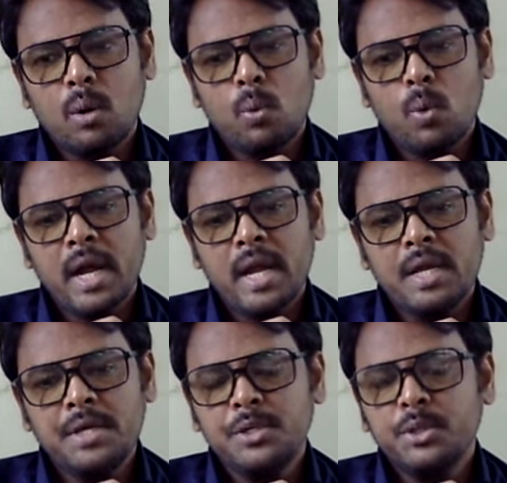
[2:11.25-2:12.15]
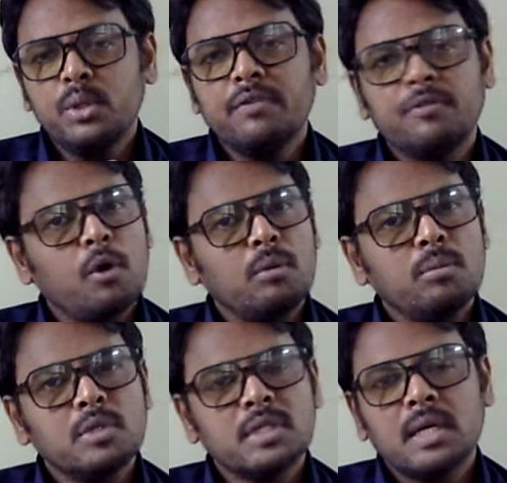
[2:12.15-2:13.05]
how why
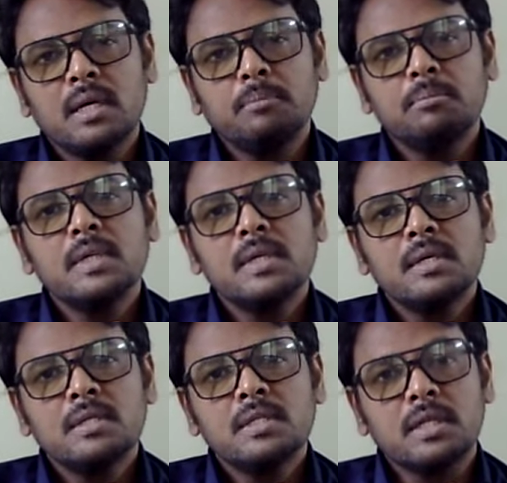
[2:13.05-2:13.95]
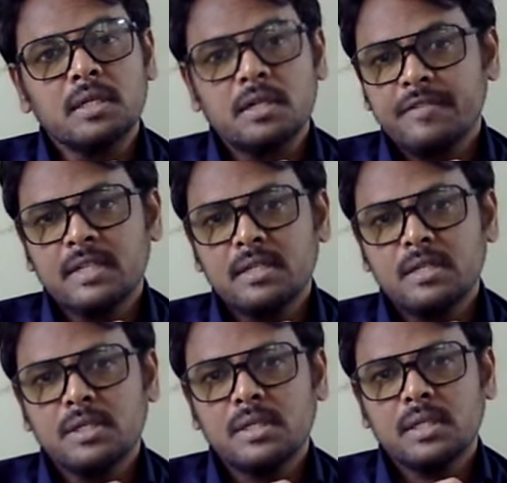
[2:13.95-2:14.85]
uniforms are
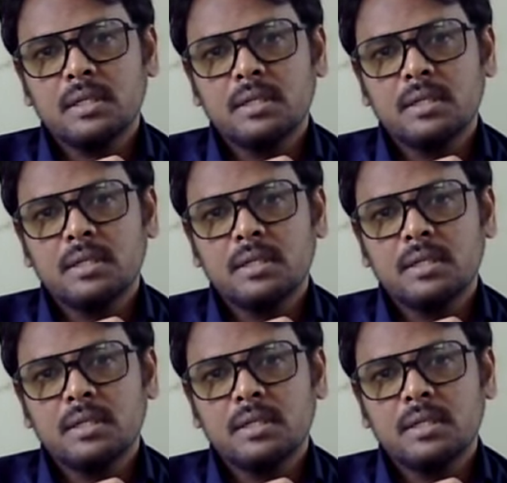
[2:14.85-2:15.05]
significant